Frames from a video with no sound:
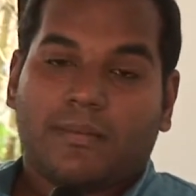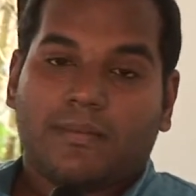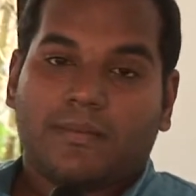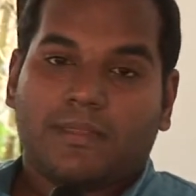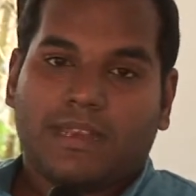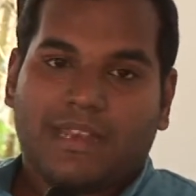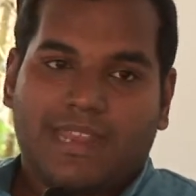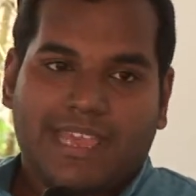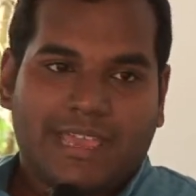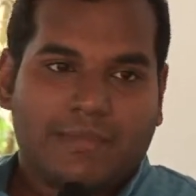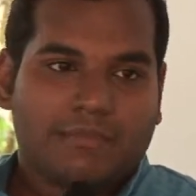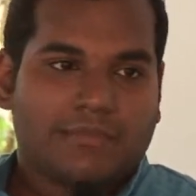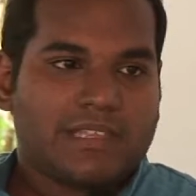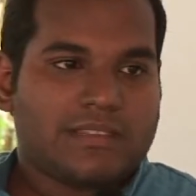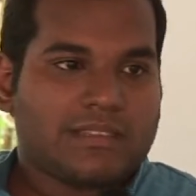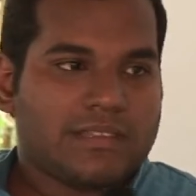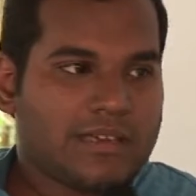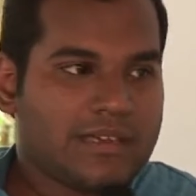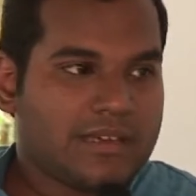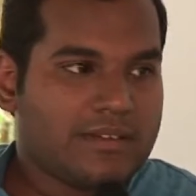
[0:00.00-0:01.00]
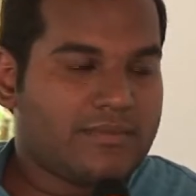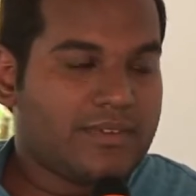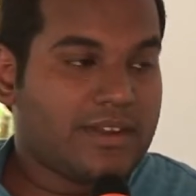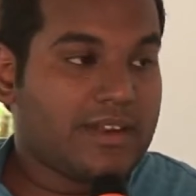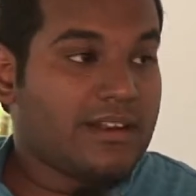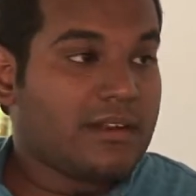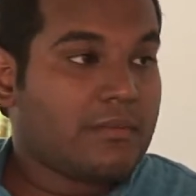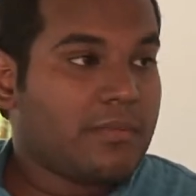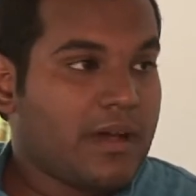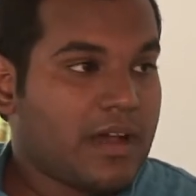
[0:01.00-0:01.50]
the name that the
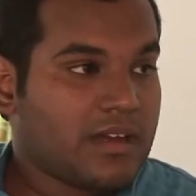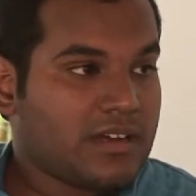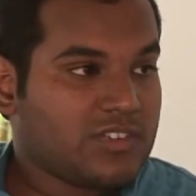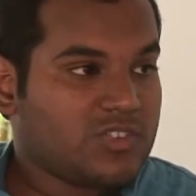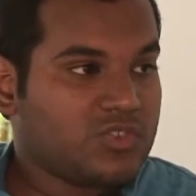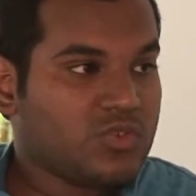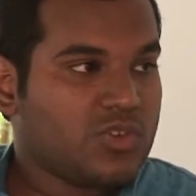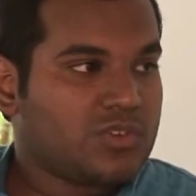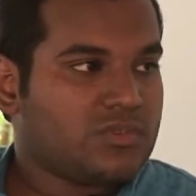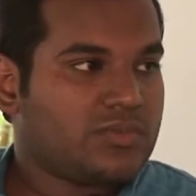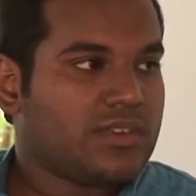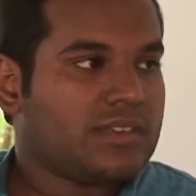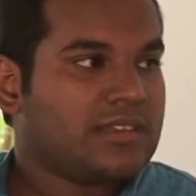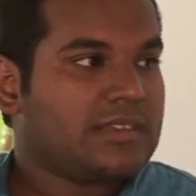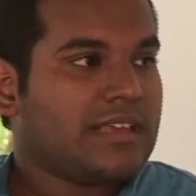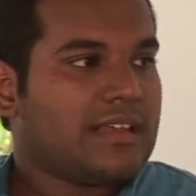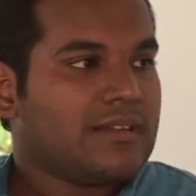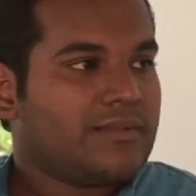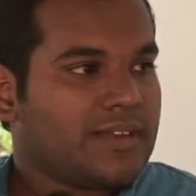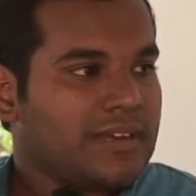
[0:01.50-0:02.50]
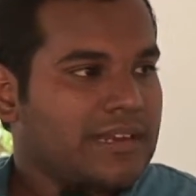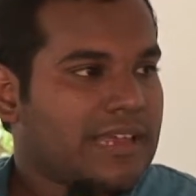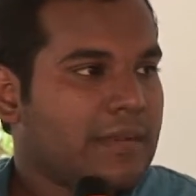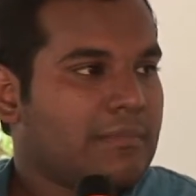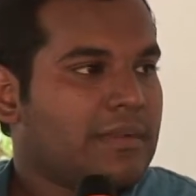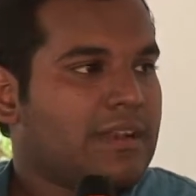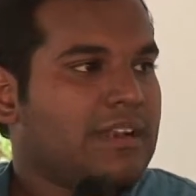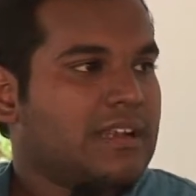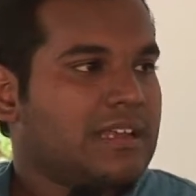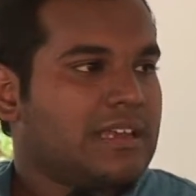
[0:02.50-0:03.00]
federal party chose for itself in
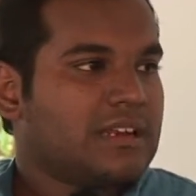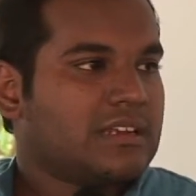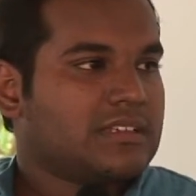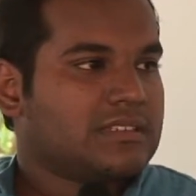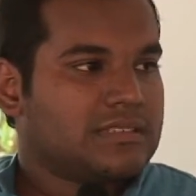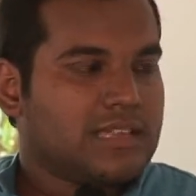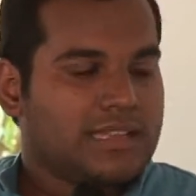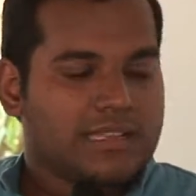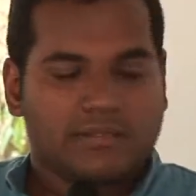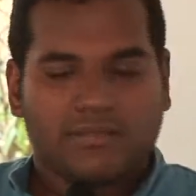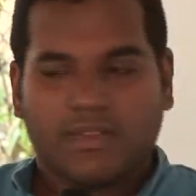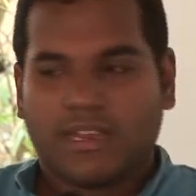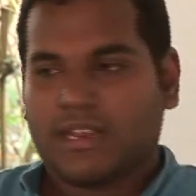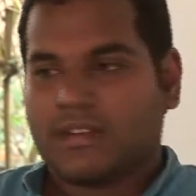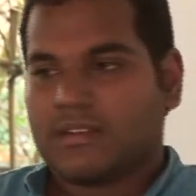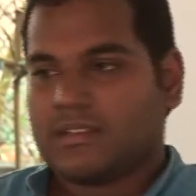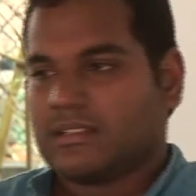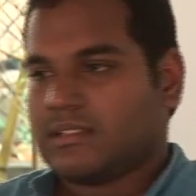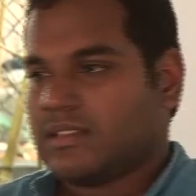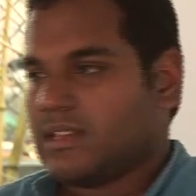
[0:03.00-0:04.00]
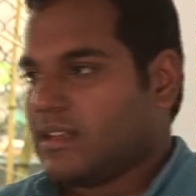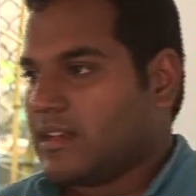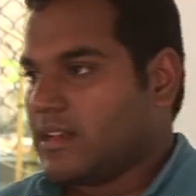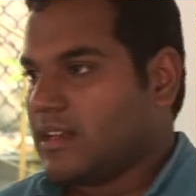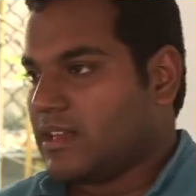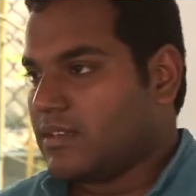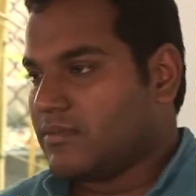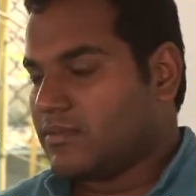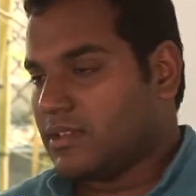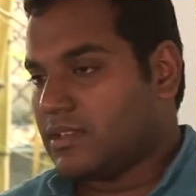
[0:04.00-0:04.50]
Tamil and English, there is very interesting
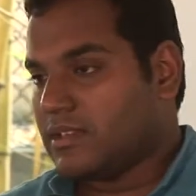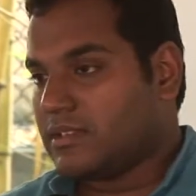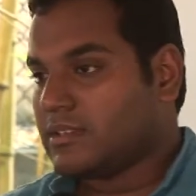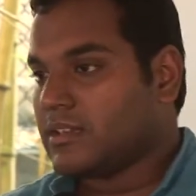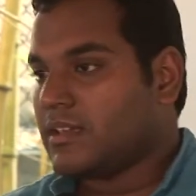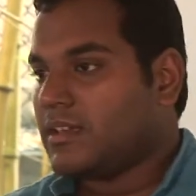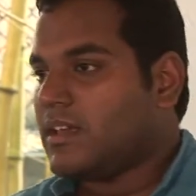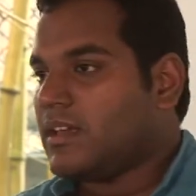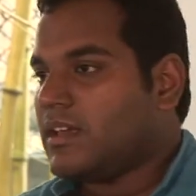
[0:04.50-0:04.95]
reading for this.